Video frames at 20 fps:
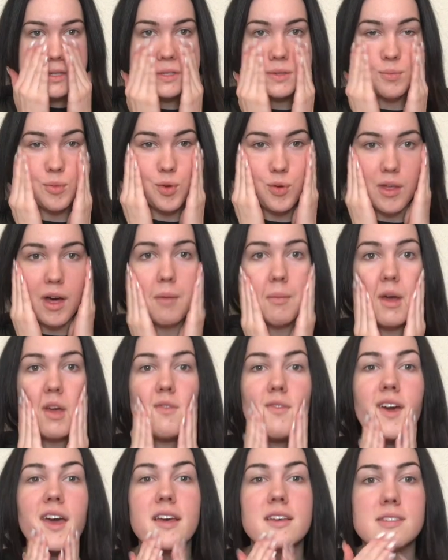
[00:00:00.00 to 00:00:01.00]
of smooth out my
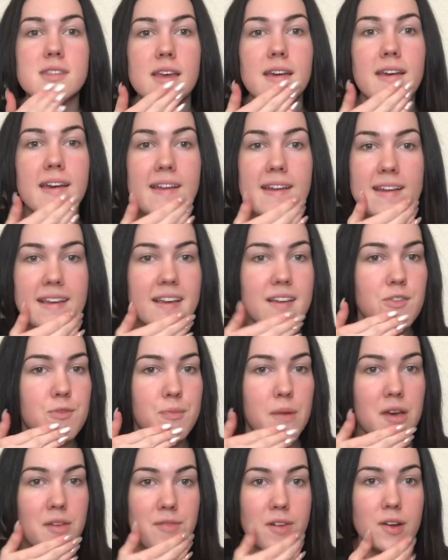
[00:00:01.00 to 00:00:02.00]
face and give
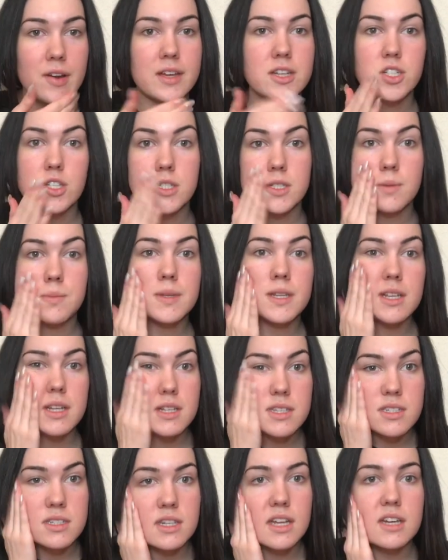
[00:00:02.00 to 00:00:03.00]
my foundation something to
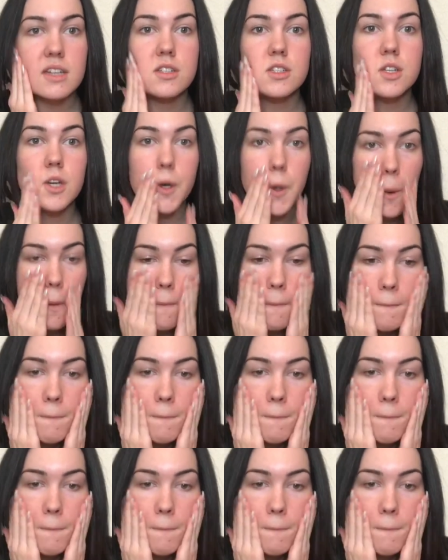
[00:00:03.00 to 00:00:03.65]
stick to.